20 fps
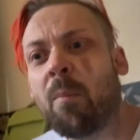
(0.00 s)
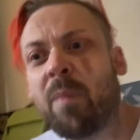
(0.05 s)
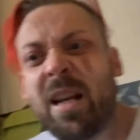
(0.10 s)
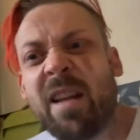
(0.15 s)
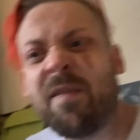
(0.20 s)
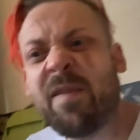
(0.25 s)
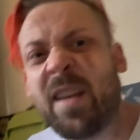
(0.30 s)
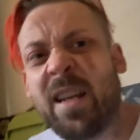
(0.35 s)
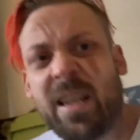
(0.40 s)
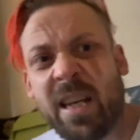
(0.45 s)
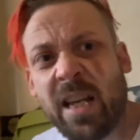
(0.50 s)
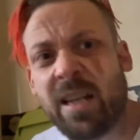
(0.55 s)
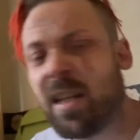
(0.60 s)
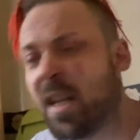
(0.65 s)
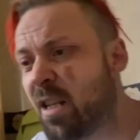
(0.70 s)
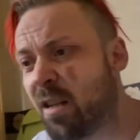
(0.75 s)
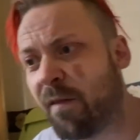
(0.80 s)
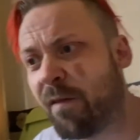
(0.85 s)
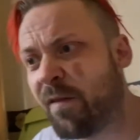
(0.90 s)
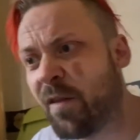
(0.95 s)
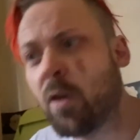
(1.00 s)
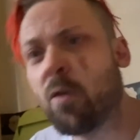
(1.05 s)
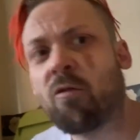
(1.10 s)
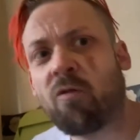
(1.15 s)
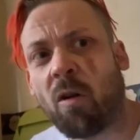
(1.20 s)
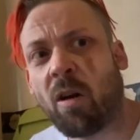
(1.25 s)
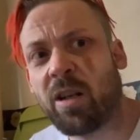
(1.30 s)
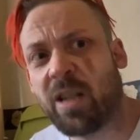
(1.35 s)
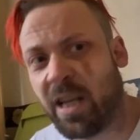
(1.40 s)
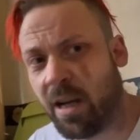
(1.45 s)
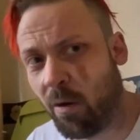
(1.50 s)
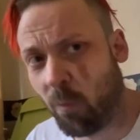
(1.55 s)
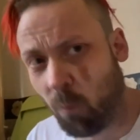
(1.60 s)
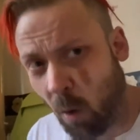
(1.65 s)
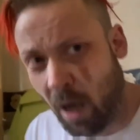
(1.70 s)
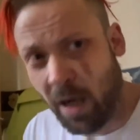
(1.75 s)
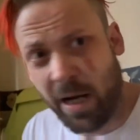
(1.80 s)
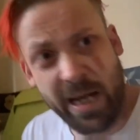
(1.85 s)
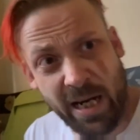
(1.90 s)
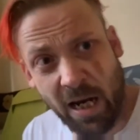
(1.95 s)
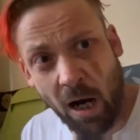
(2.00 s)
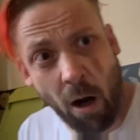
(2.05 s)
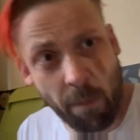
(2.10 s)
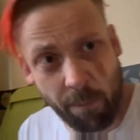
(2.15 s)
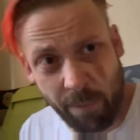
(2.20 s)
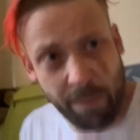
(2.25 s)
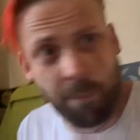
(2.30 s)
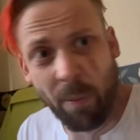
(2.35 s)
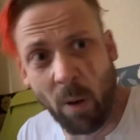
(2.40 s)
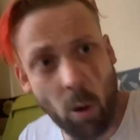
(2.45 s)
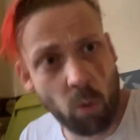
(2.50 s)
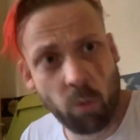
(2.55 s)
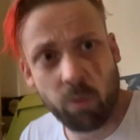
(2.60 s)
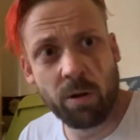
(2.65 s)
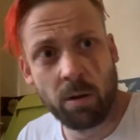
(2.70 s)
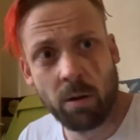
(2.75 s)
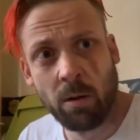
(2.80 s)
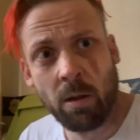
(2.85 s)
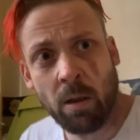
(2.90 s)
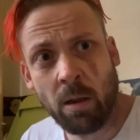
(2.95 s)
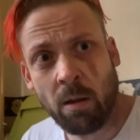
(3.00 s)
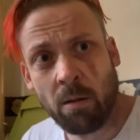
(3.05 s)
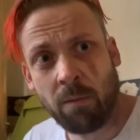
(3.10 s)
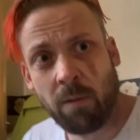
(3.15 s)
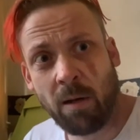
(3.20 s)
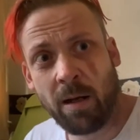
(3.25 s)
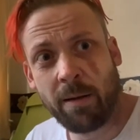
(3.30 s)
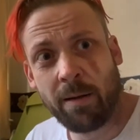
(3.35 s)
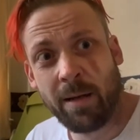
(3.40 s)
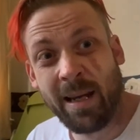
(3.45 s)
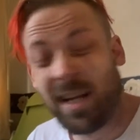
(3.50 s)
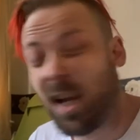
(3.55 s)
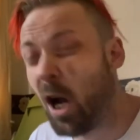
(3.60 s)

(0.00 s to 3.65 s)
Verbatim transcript: But if he did, there's a few criteria. One, he can't be bald, right?